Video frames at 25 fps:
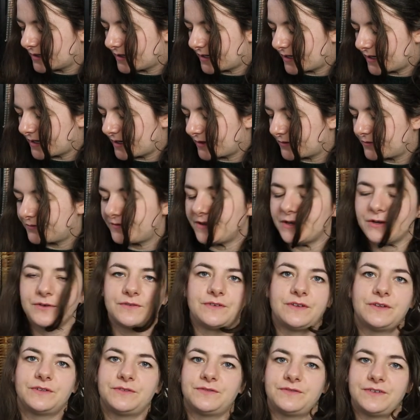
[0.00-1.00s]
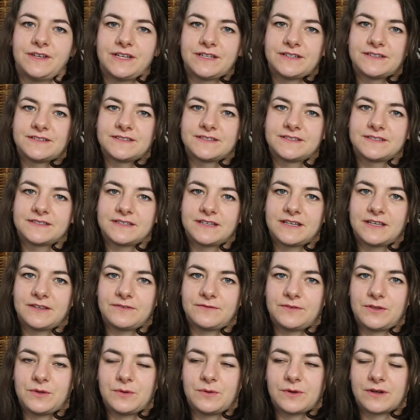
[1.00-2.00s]
Fairfield Finns,
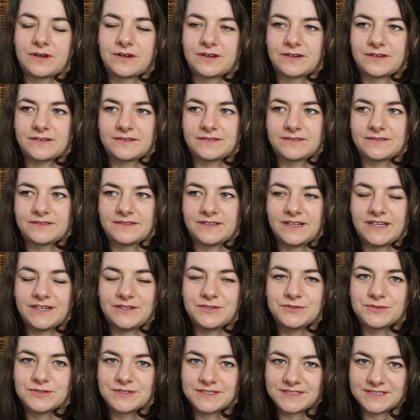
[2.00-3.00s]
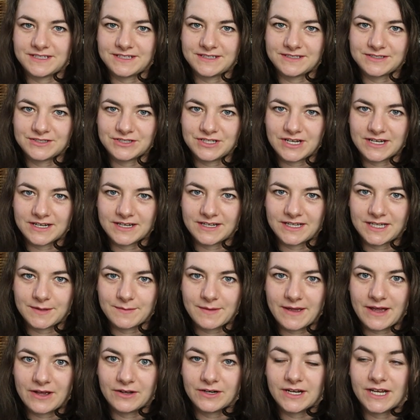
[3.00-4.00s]
if you are interested in checking
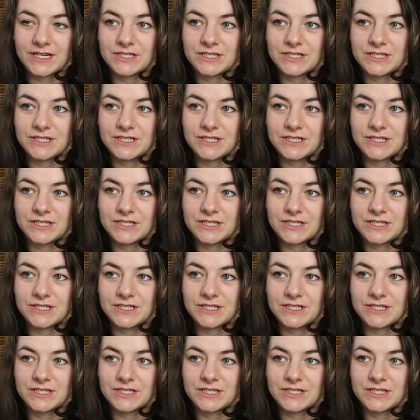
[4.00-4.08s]
them out.